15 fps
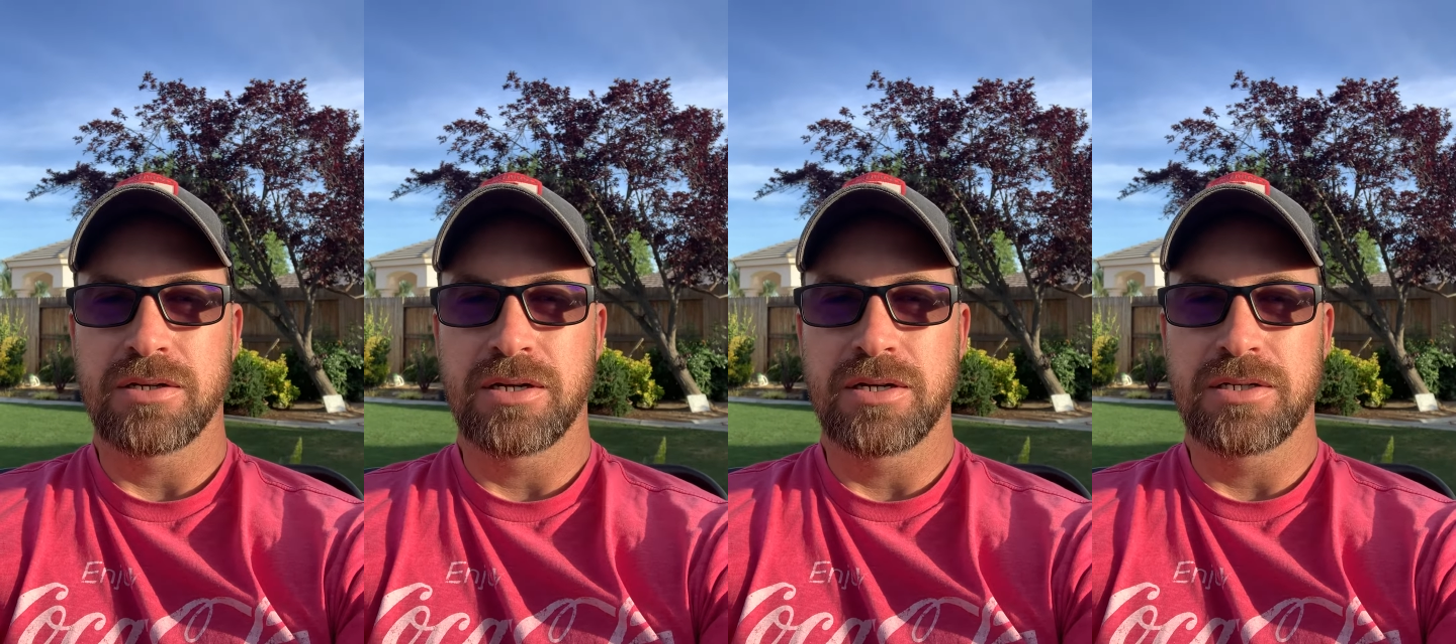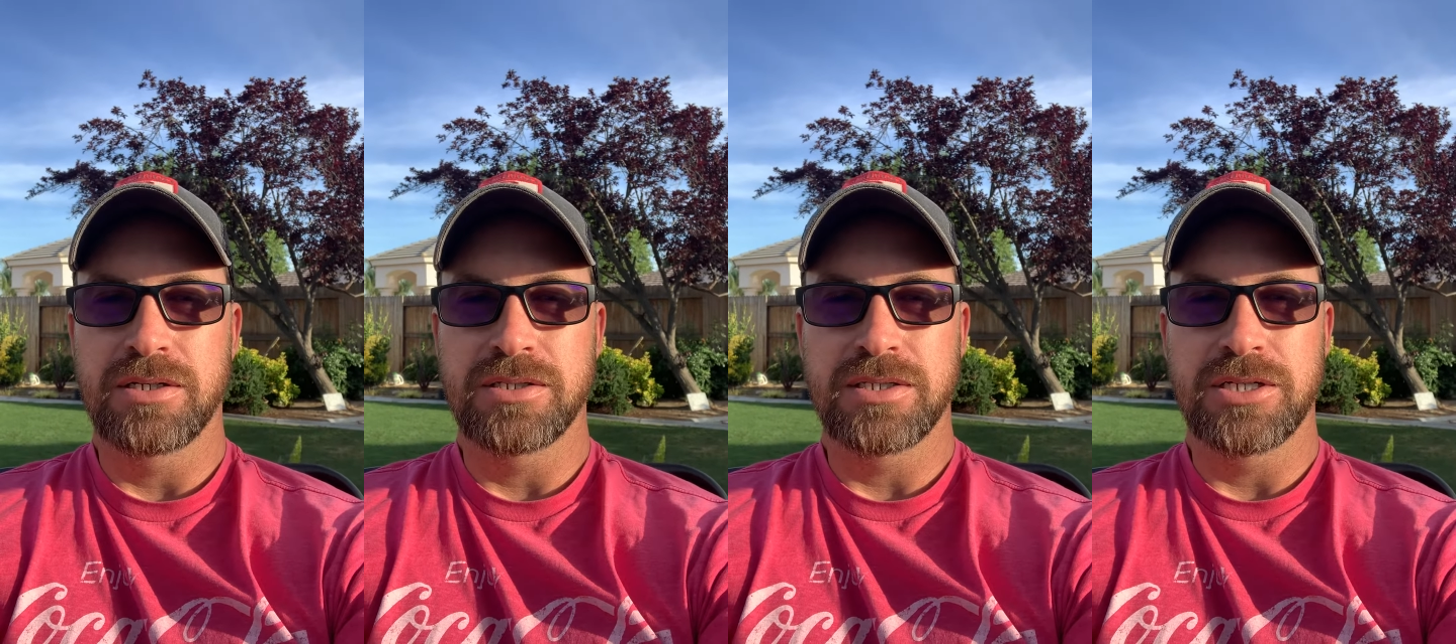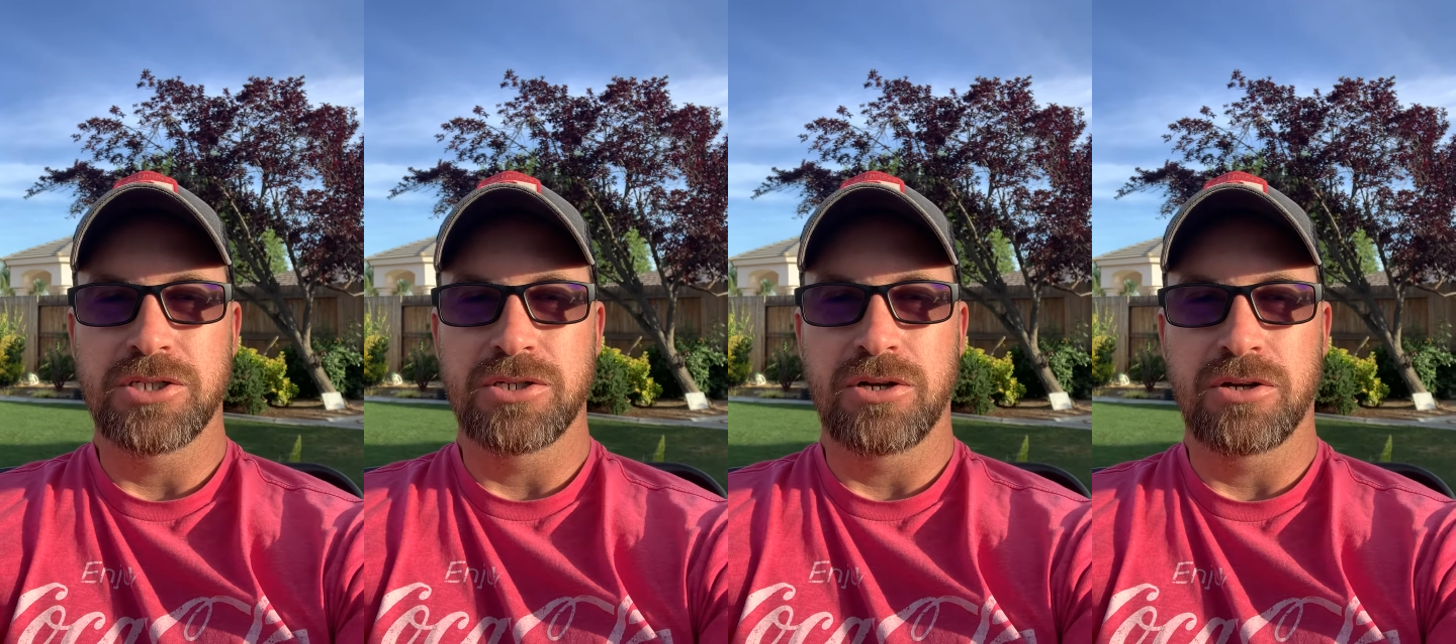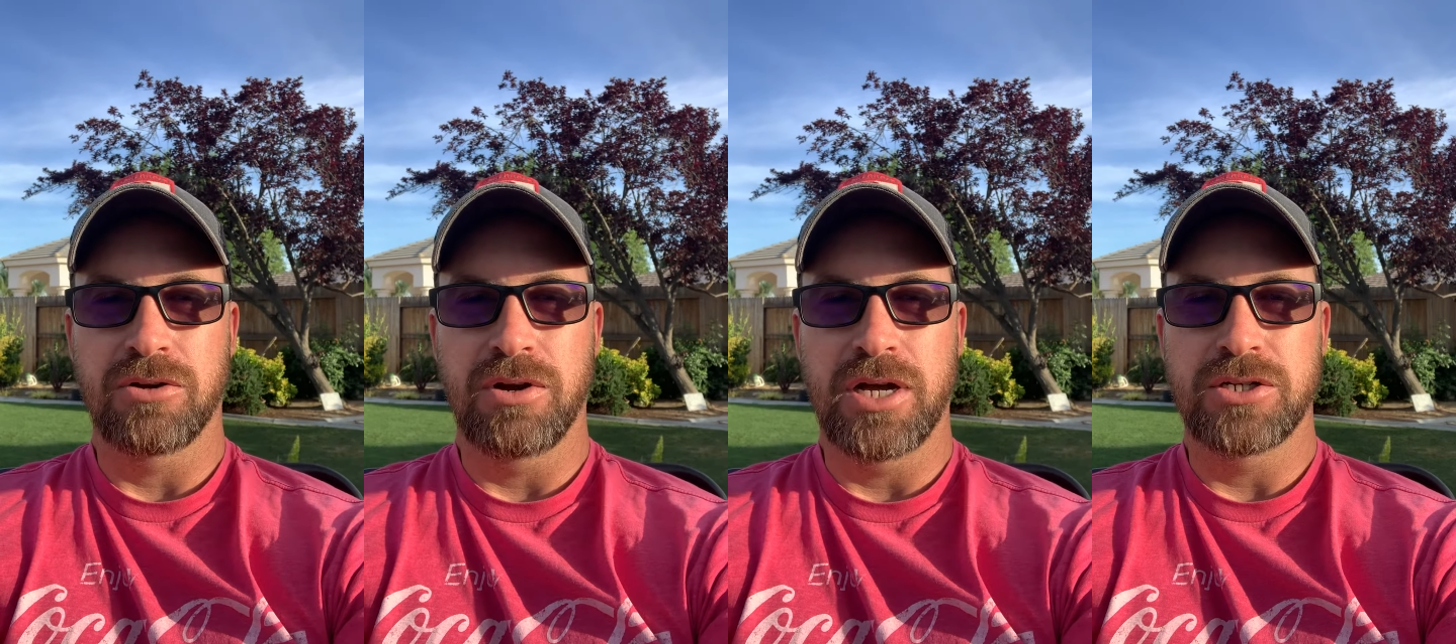uh, decision
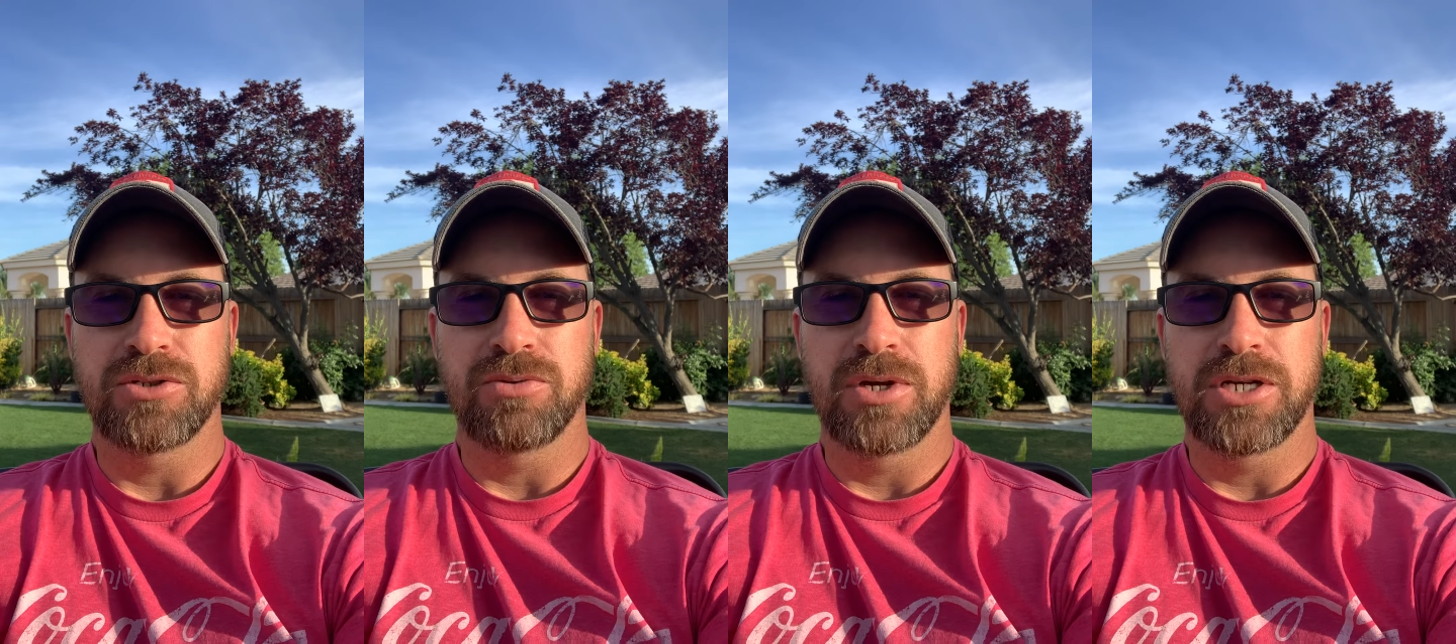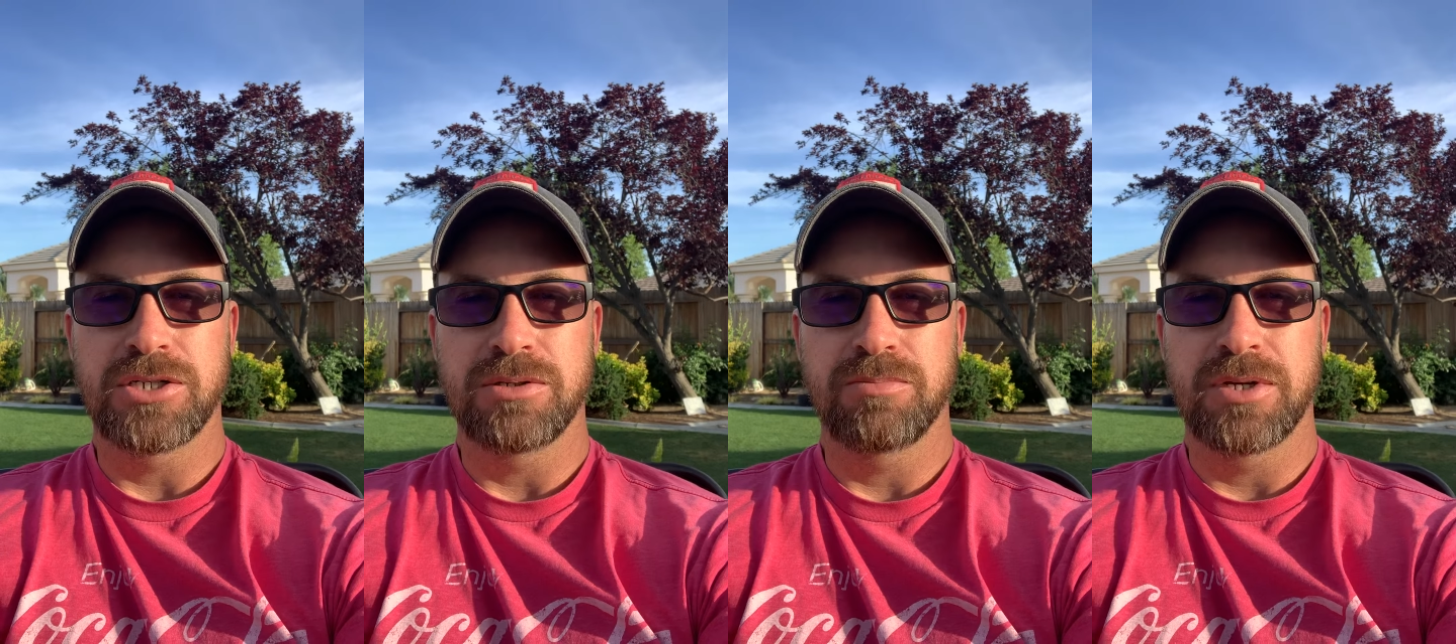on graduation,